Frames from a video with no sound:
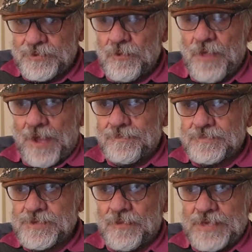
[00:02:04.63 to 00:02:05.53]
do that.
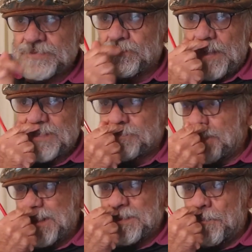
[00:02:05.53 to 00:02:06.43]
So
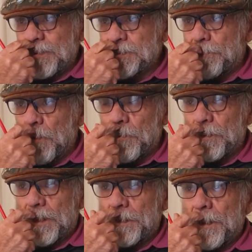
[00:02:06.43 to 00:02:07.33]
that's the most
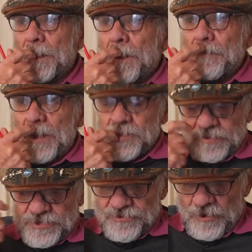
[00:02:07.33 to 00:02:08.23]
important thing. Make sure it's